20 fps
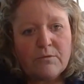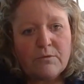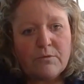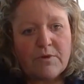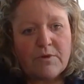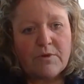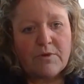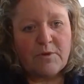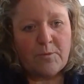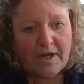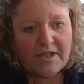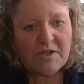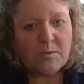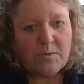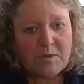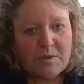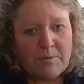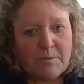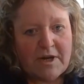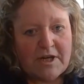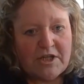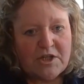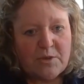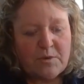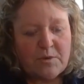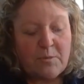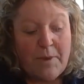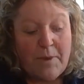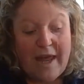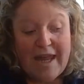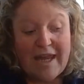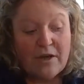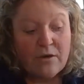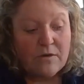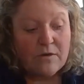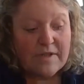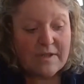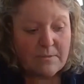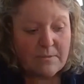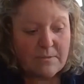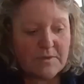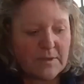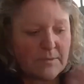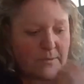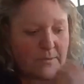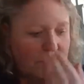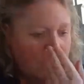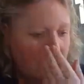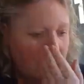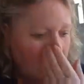with patients with dementia with pain or symptoms.